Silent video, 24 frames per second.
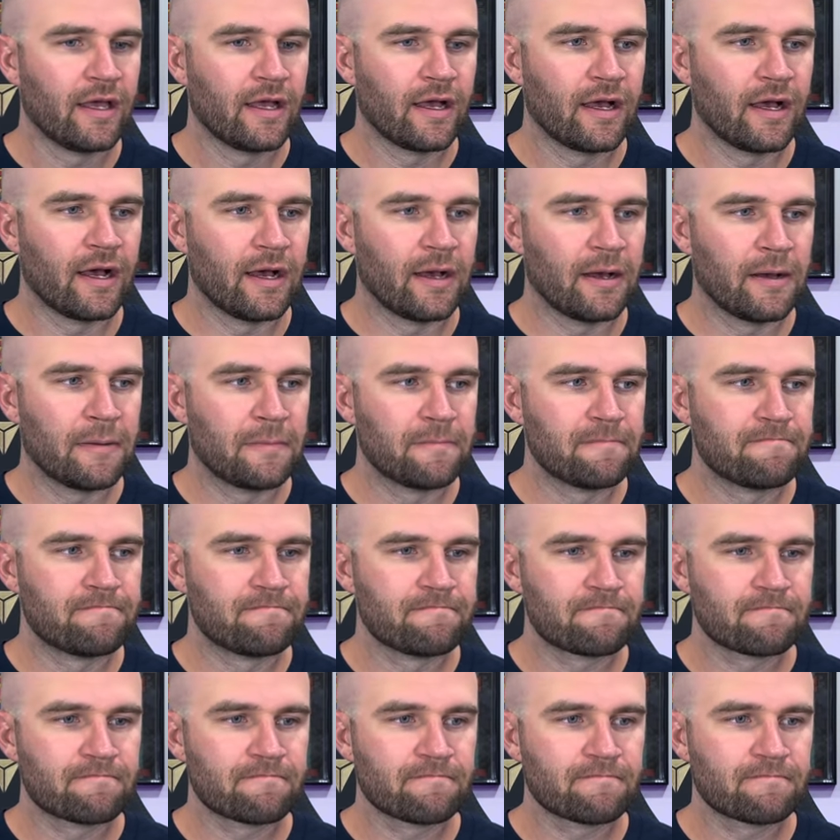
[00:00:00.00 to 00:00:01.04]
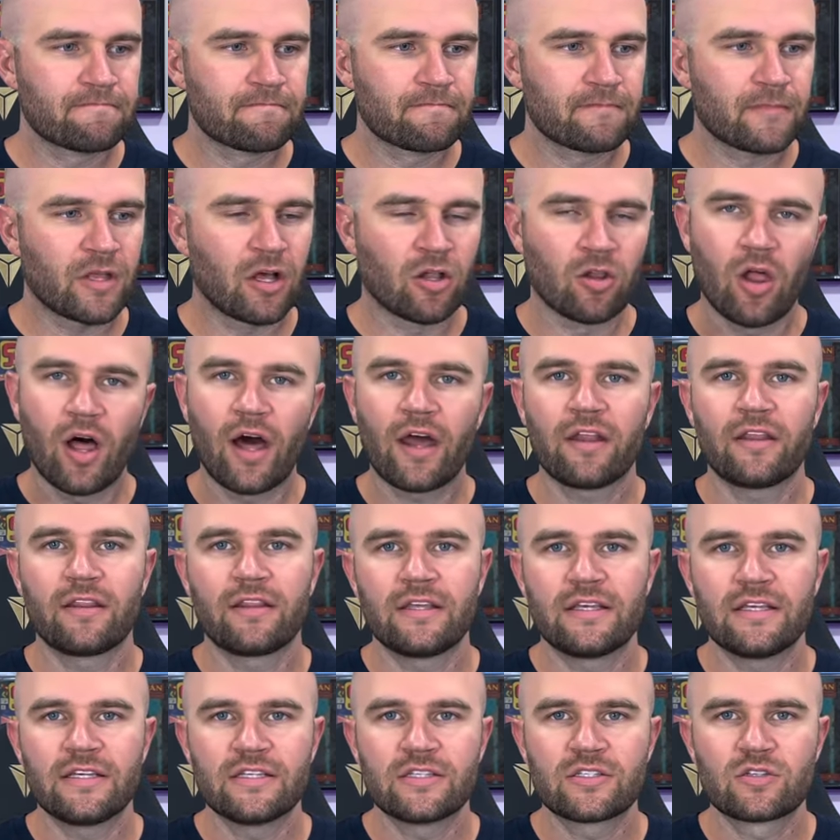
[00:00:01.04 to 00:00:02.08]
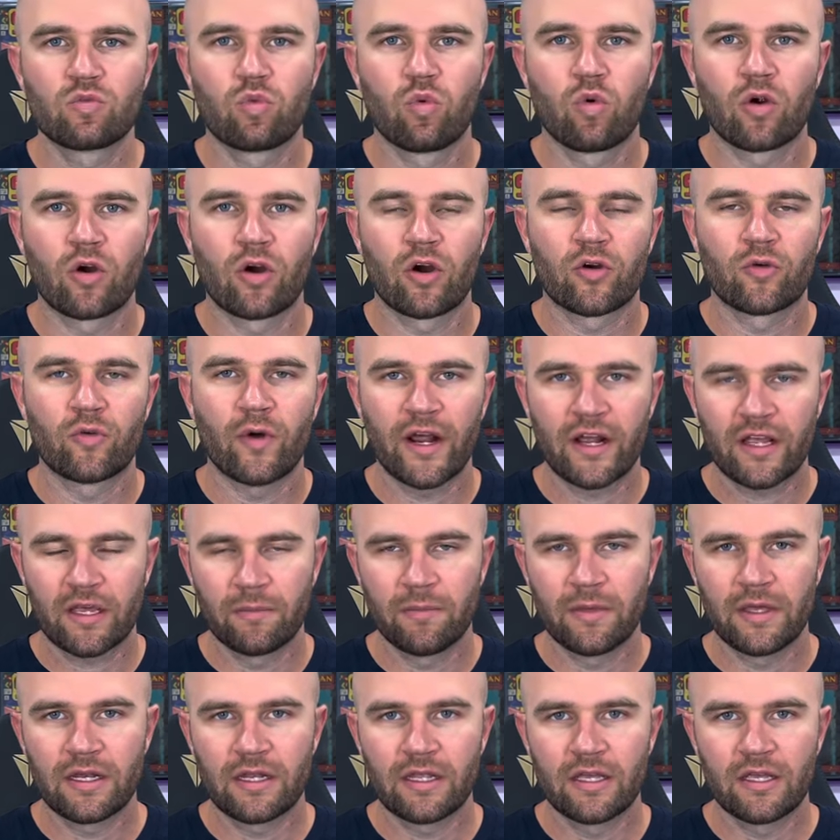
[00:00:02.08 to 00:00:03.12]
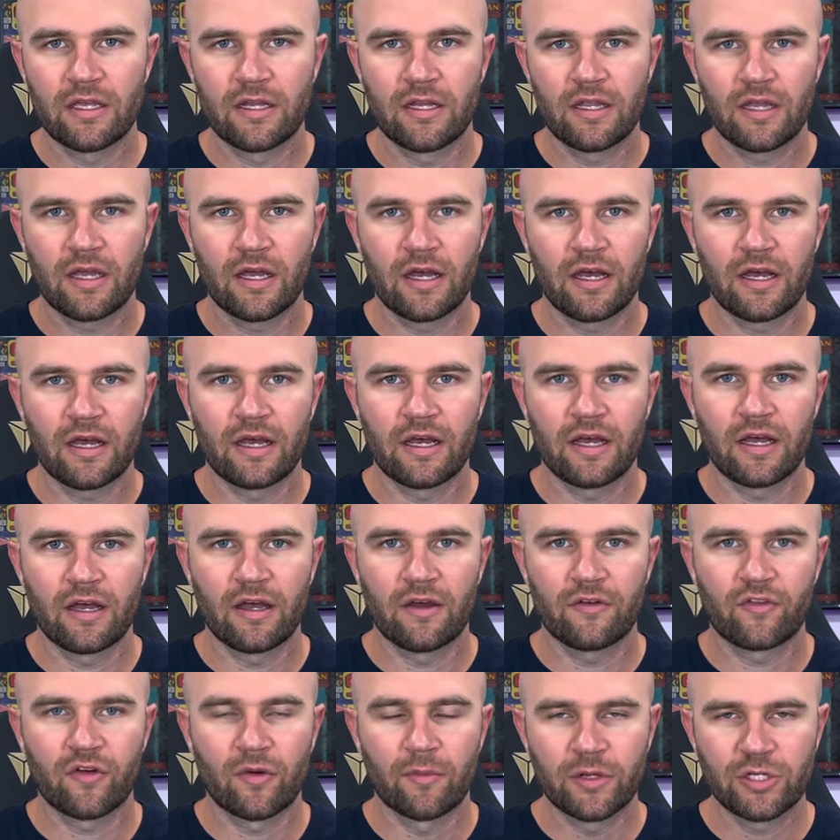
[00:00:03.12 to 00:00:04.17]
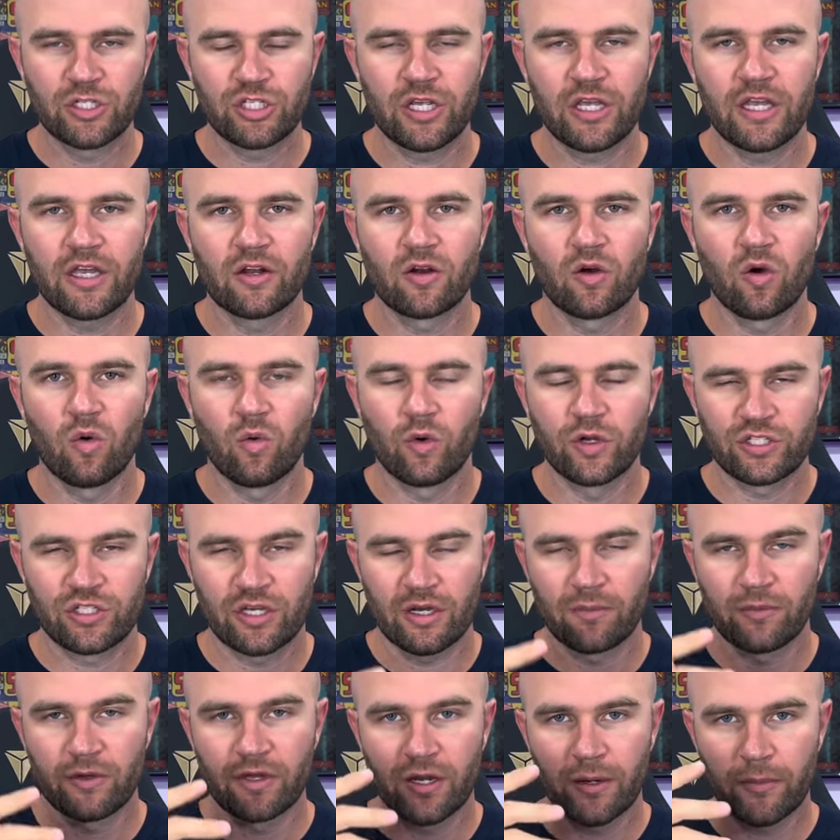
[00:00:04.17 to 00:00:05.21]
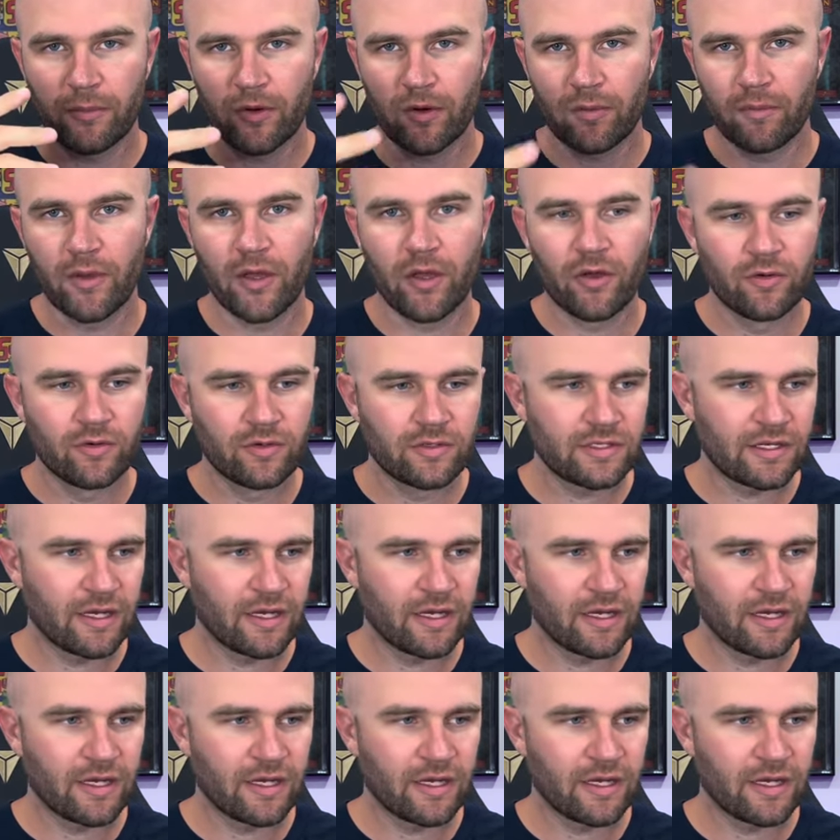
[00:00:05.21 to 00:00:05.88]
Um, A lot of these were recommended uh, from a channel which I'm going to promote.